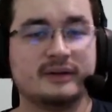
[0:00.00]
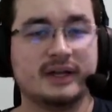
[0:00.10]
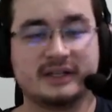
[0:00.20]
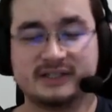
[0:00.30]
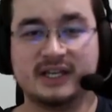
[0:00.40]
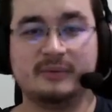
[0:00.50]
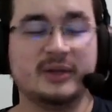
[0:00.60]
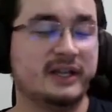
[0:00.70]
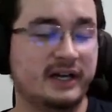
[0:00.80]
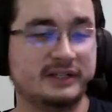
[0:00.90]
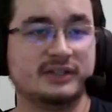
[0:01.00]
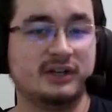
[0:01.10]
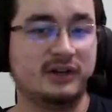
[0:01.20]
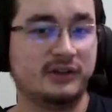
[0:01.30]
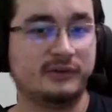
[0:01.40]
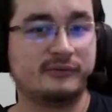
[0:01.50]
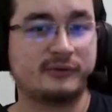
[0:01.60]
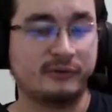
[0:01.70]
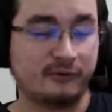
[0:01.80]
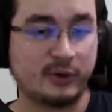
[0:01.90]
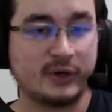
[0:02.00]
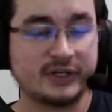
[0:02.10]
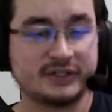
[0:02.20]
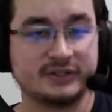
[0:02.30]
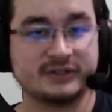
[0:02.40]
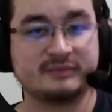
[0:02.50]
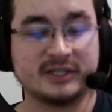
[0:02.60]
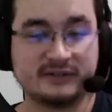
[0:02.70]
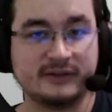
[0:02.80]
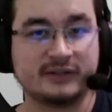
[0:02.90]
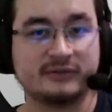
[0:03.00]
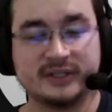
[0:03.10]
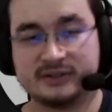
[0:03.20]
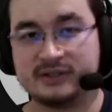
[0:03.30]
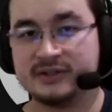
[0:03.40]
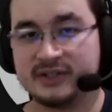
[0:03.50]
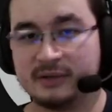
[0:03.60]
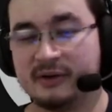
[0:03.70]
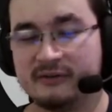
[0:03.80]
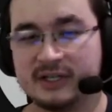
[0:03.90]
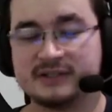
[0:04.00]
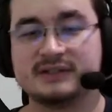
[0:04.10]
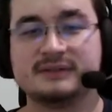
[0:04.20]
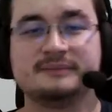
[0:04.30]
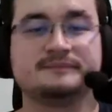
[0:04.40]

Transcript: except it has a lot of configuration specific twist on top of it.